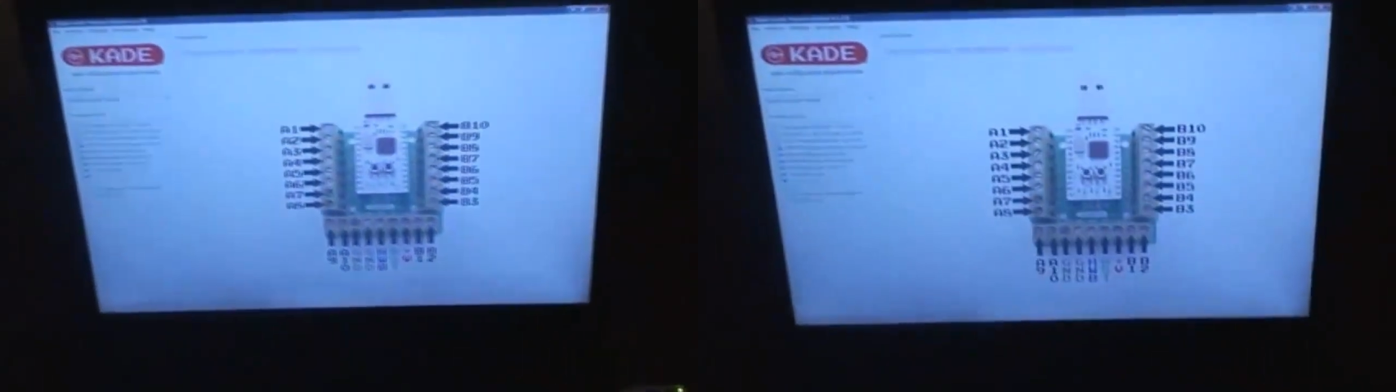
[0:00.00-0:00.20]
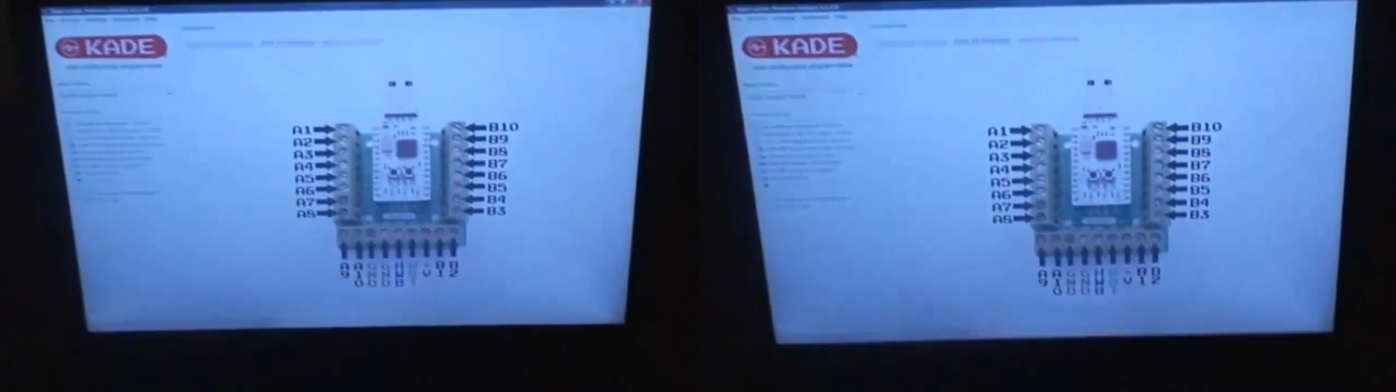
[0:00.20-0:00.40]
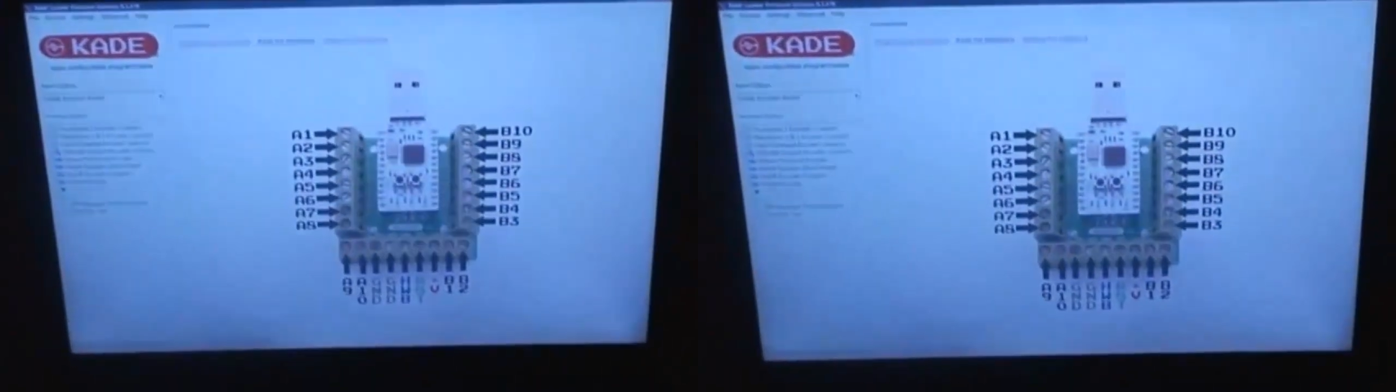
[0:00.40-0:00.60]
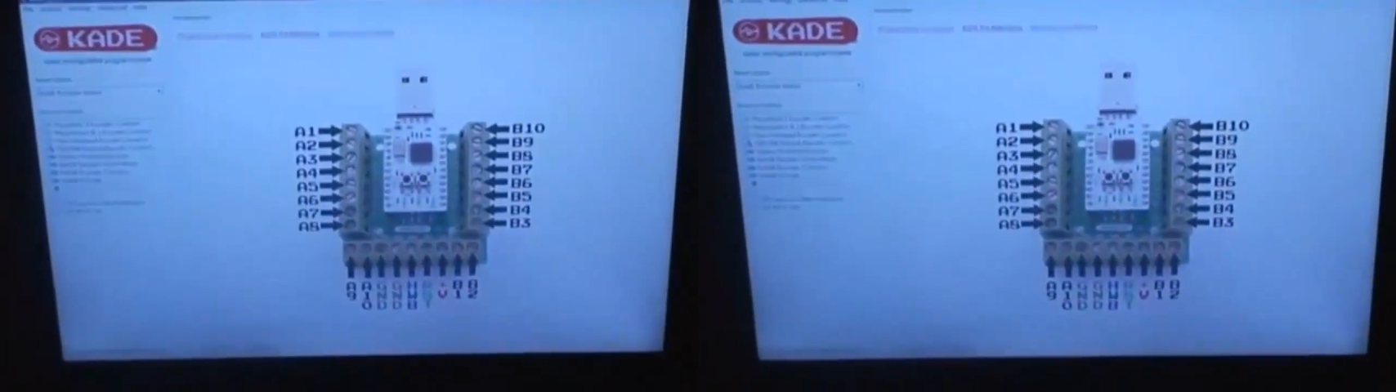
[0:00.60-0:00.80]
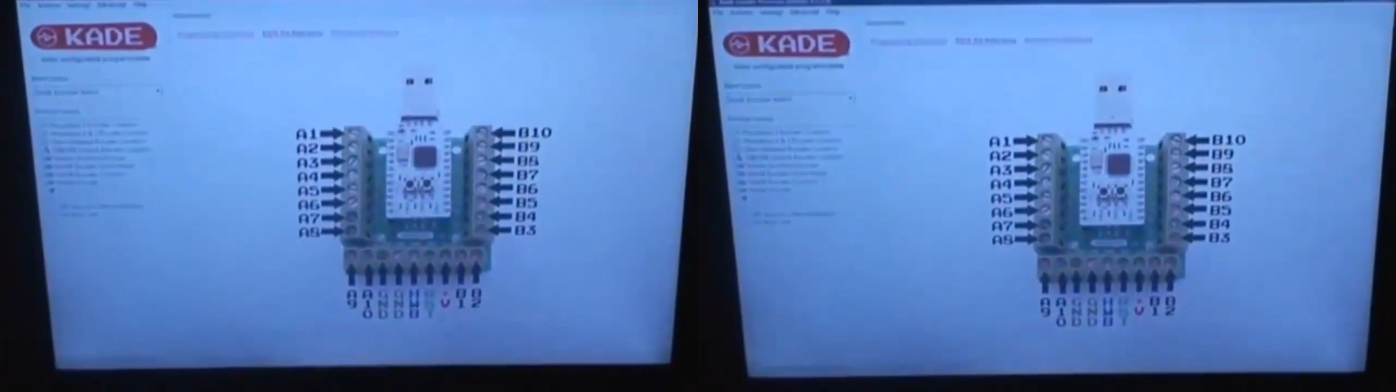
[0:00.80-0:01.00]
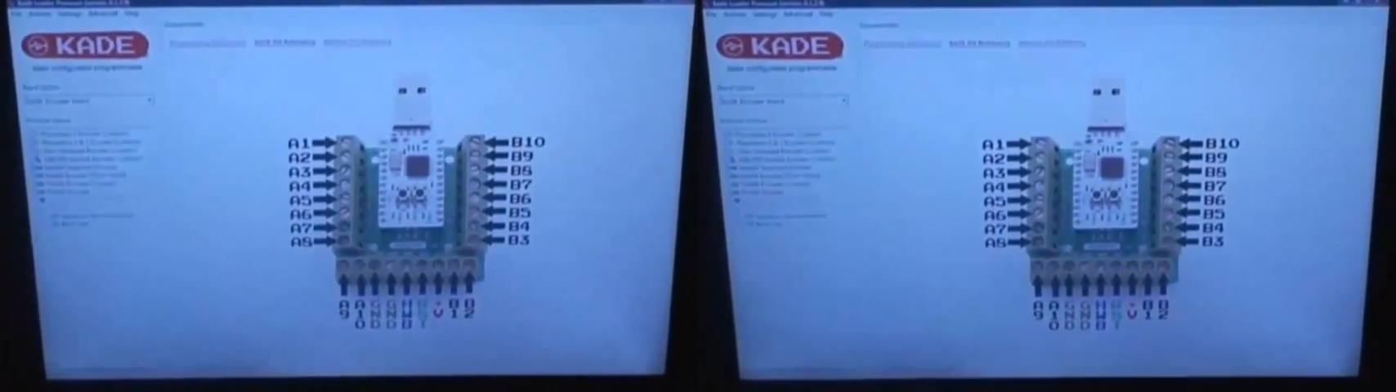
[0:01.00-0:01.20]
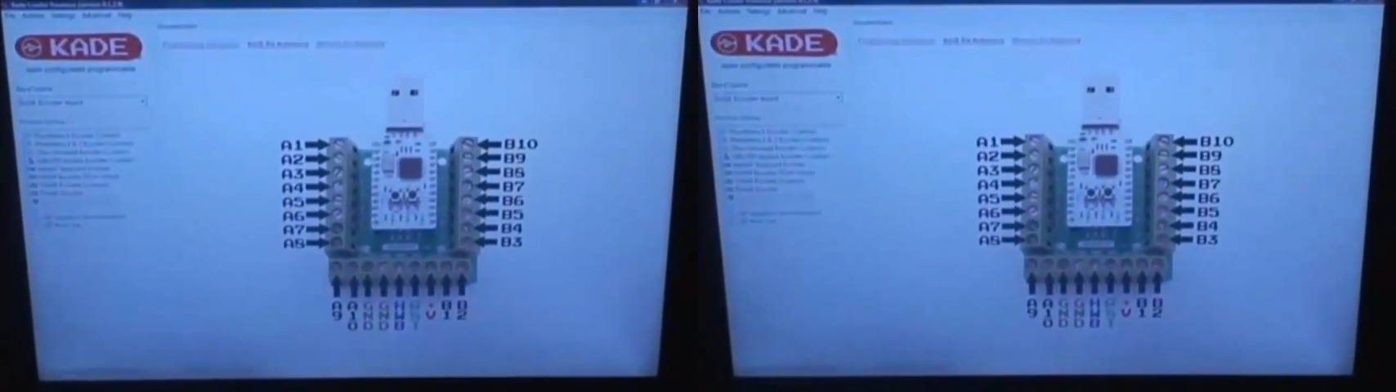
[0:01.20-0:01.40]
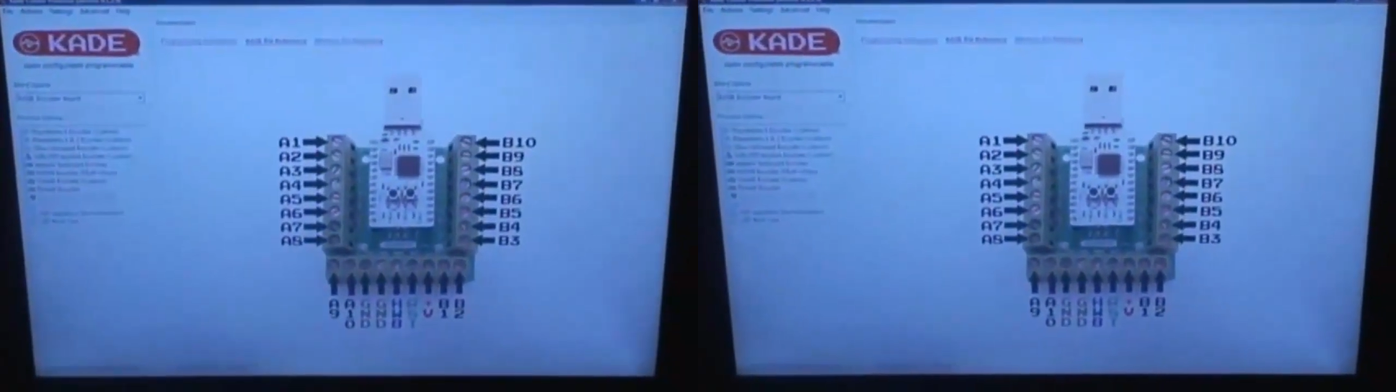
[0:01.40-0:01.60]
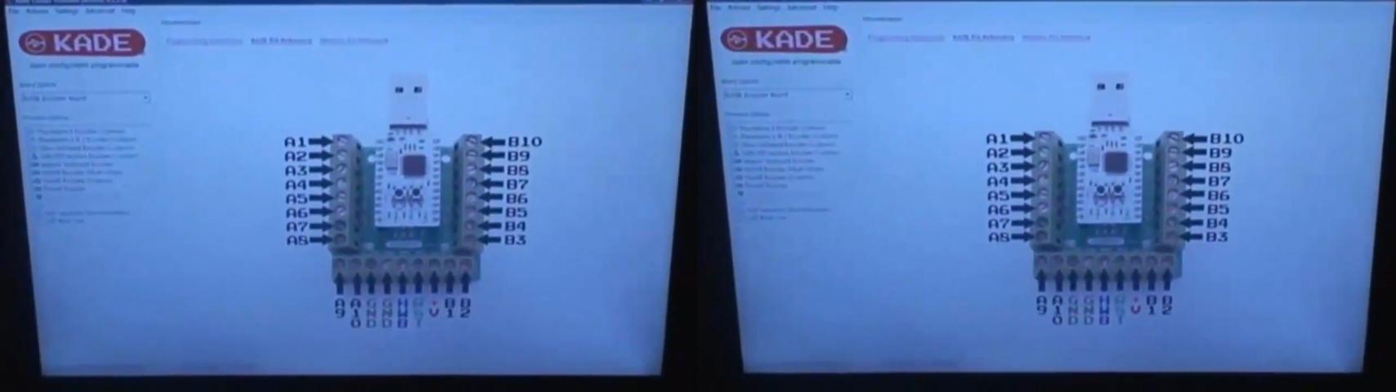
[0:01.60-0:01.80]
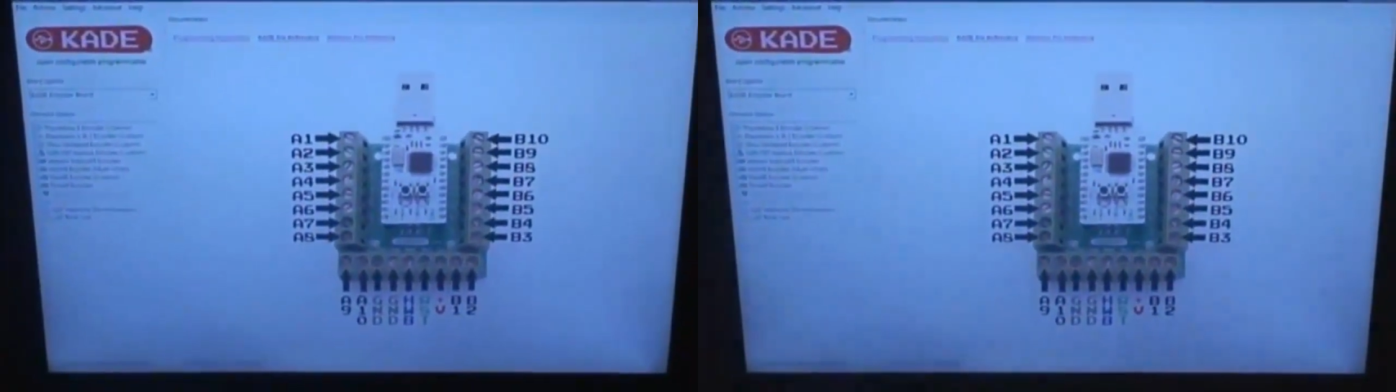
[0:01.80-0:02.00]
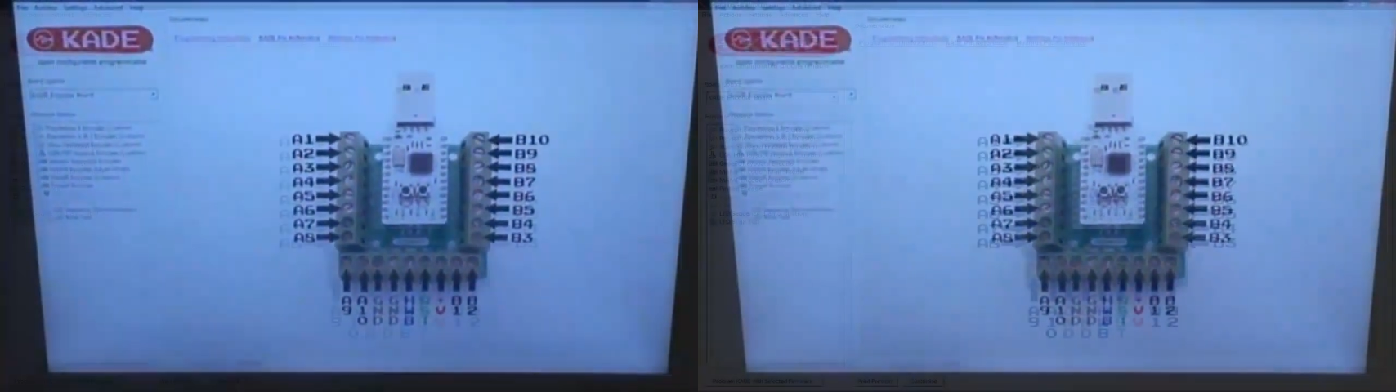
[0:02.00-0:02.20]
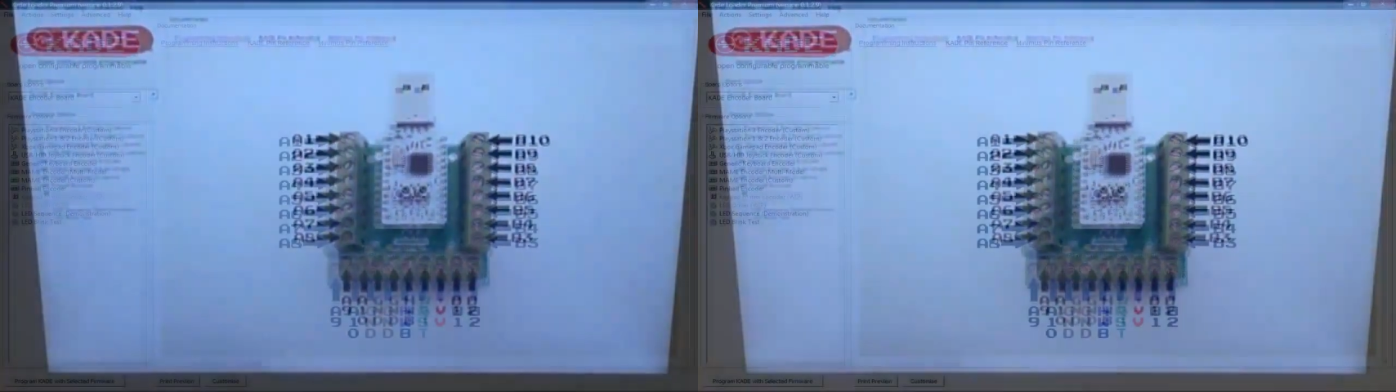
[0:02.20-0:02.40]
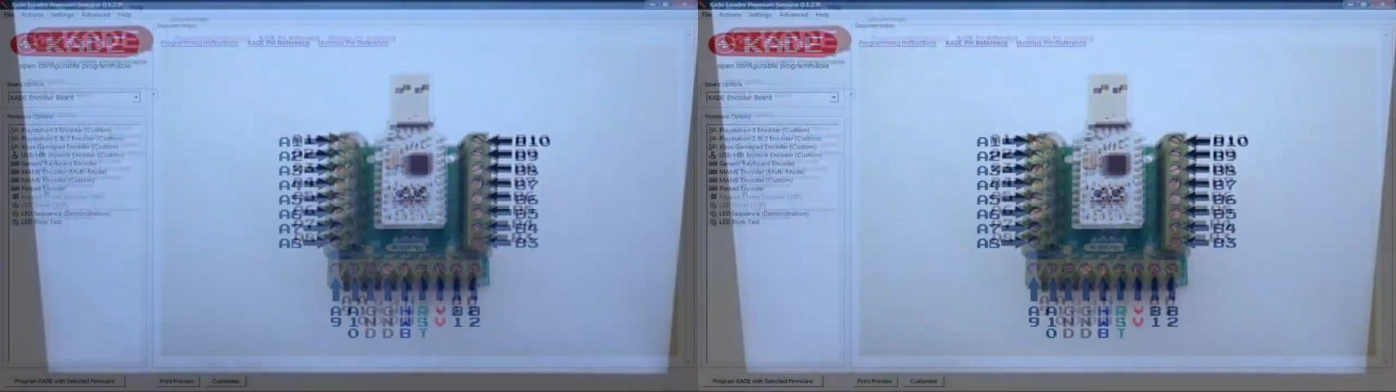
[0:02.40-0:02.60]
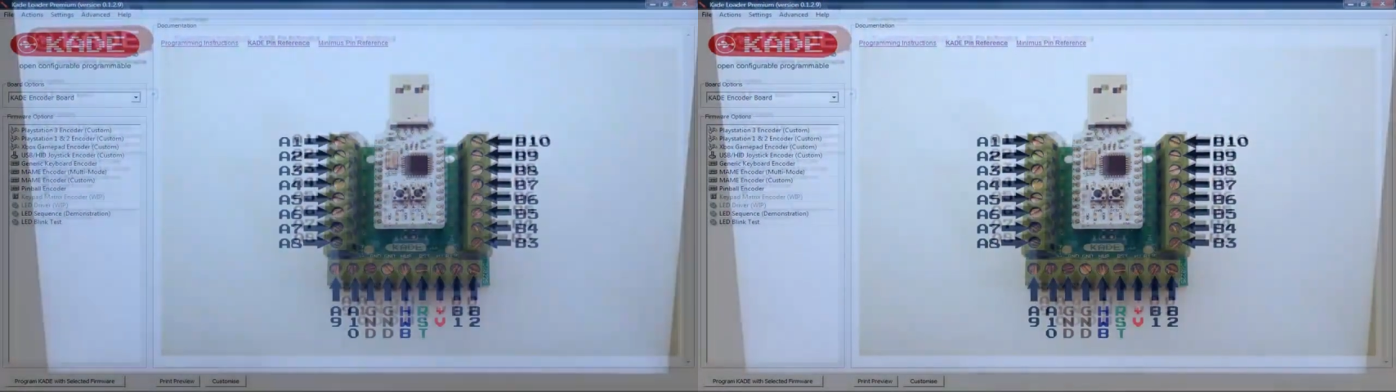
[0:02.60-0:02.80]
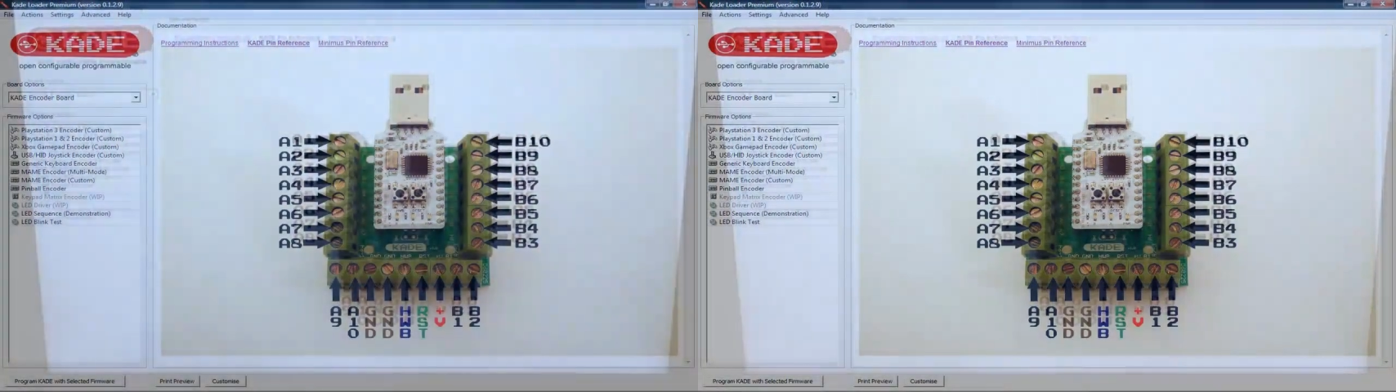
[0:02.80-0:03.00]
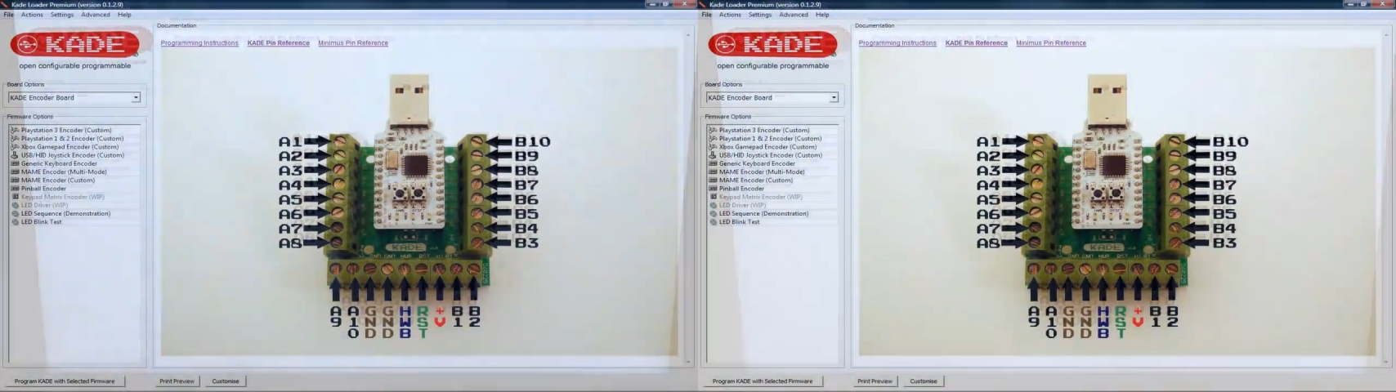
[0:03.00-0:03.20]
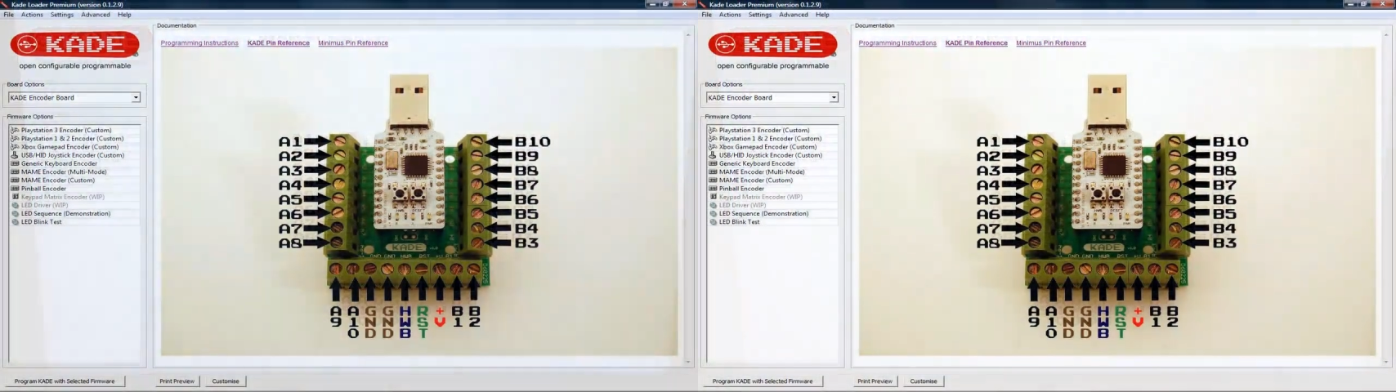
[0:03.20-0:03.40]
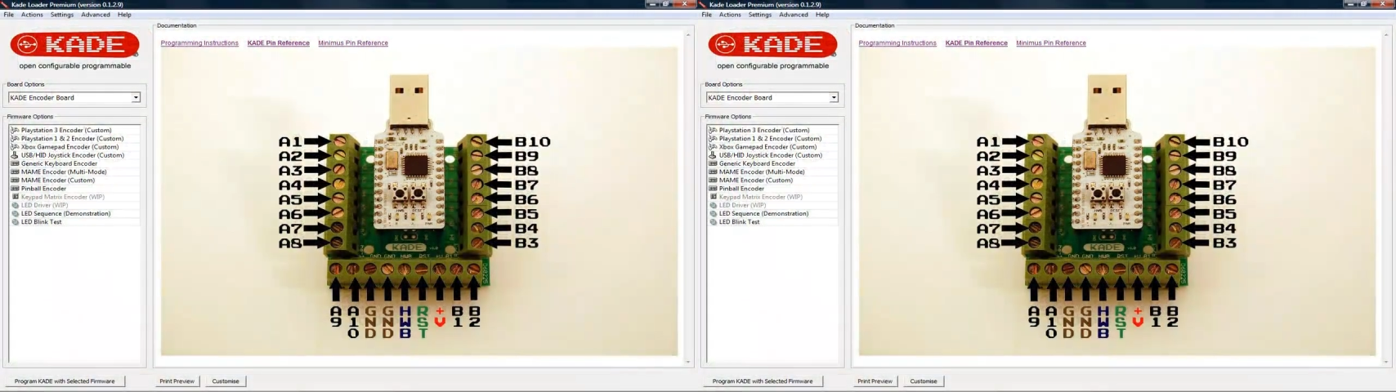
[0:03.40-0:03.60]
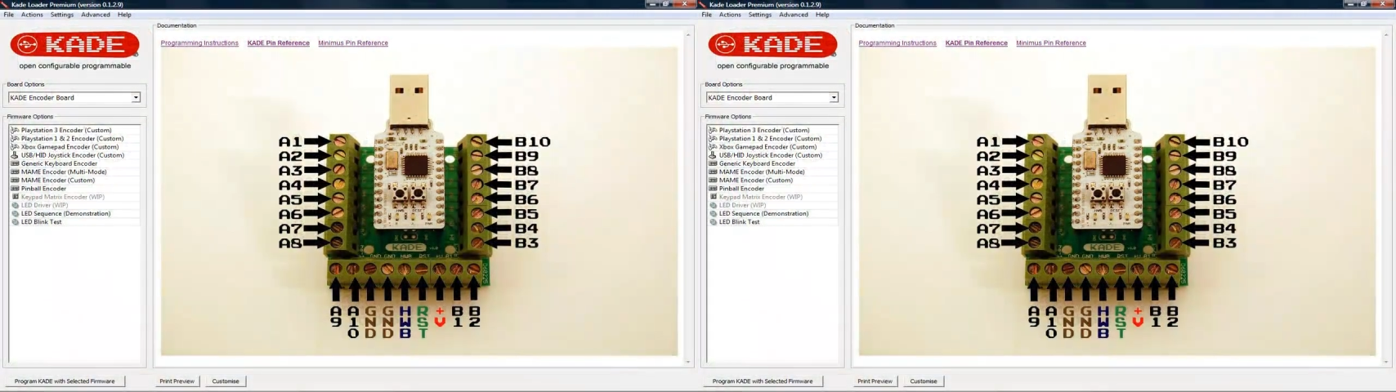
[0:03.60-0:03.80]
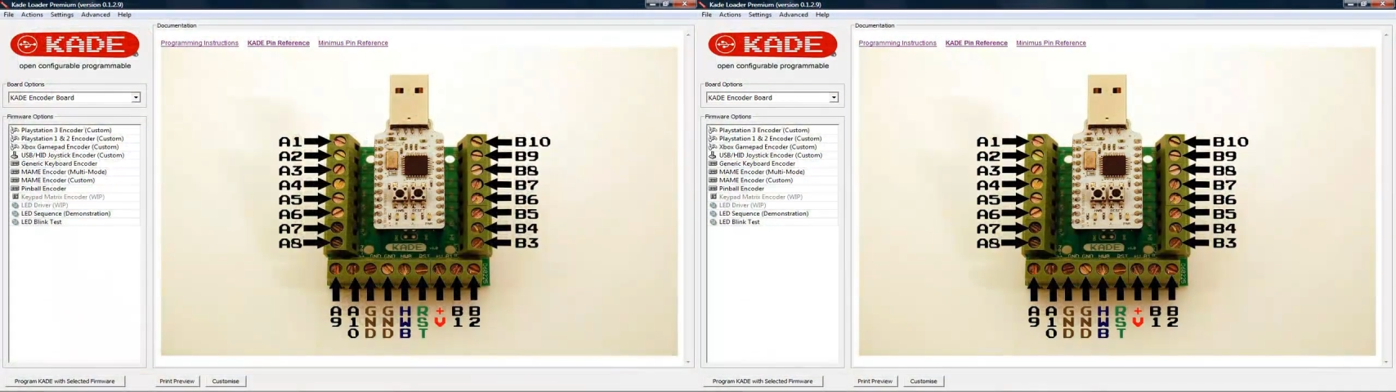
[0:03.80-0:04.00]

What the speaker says: No face is visible, so there are no lips to read.